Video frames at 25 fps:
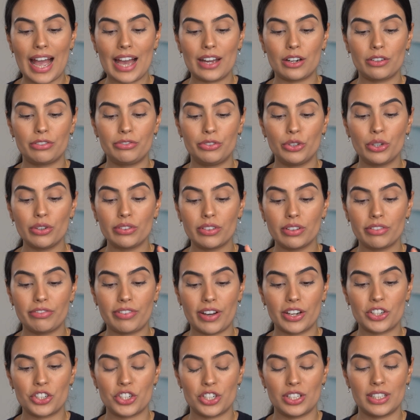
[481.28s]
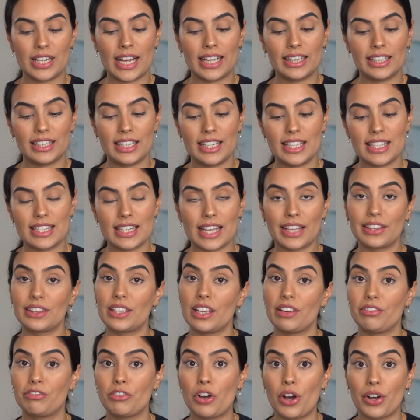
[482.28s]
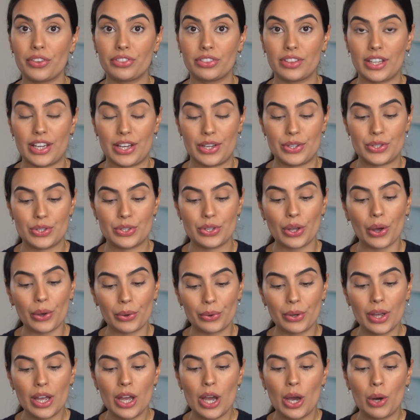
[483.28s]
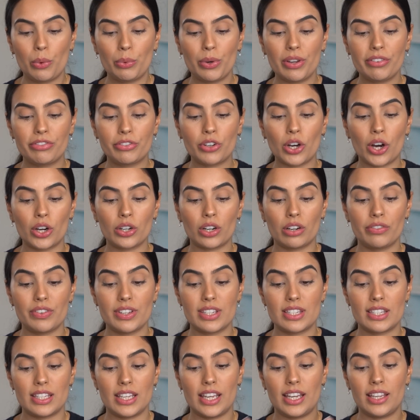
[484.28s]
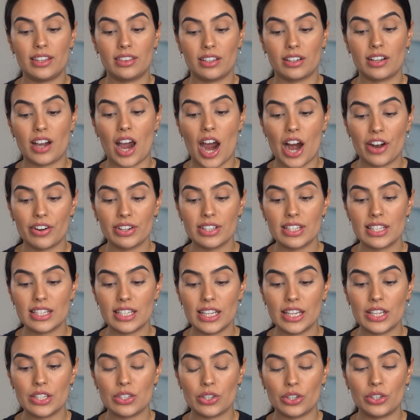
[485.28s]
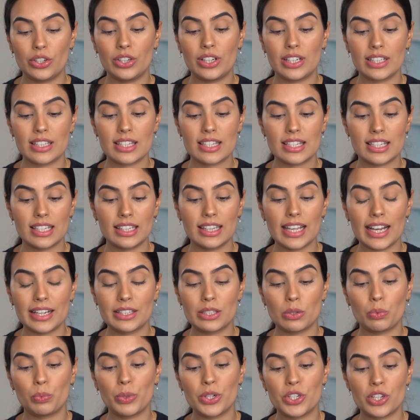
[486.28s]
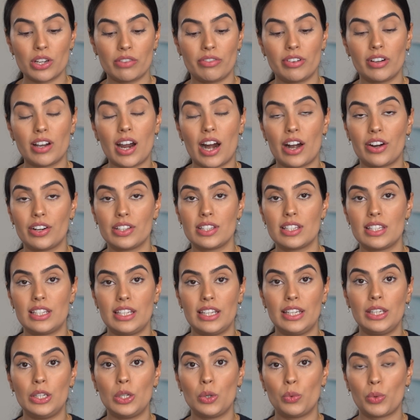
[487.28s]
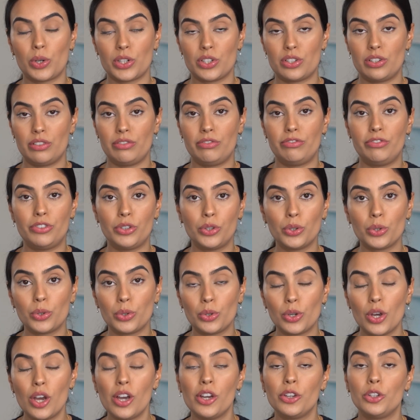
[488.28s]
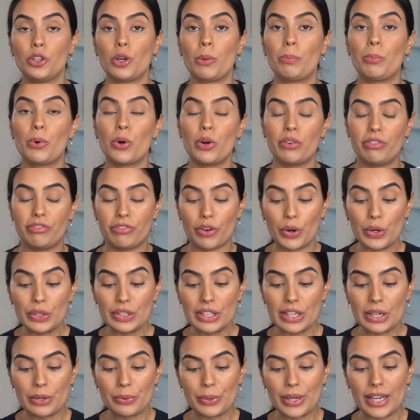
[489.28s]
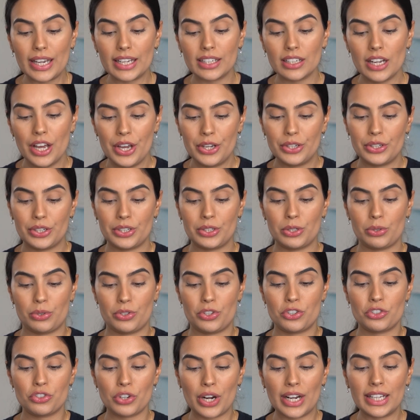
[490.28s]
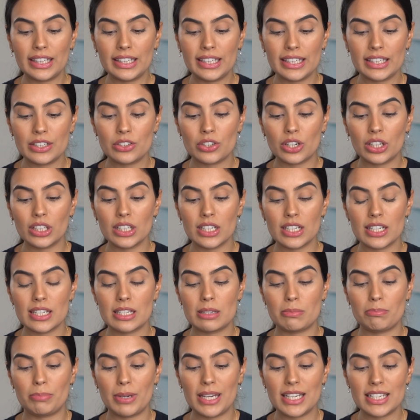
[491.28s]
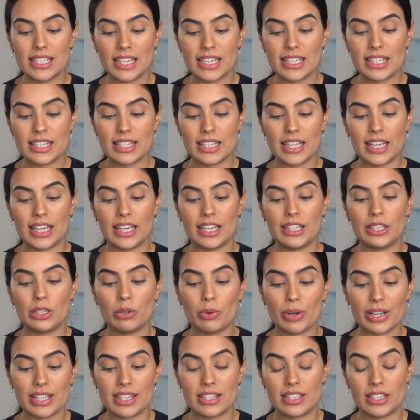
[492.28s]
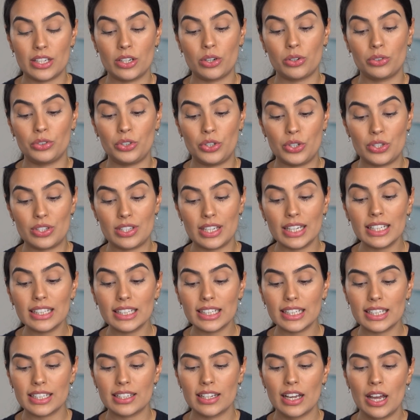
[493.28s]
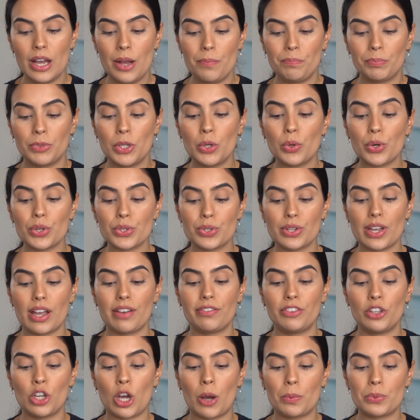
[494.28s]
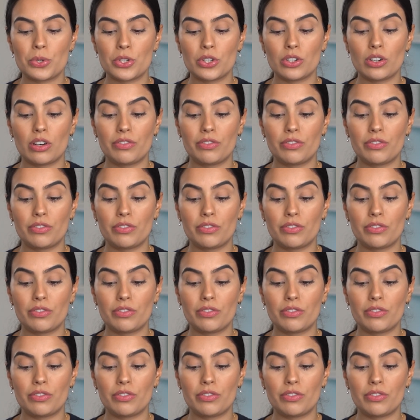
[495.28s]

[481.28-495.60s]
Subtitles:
at a few of the functionalities that they've got there. So we've got obviously the currency, so you can select whichever currency you want to view your portfolio in. You can do Australian dollars, BTC, USD, or New Zealand. You also have the option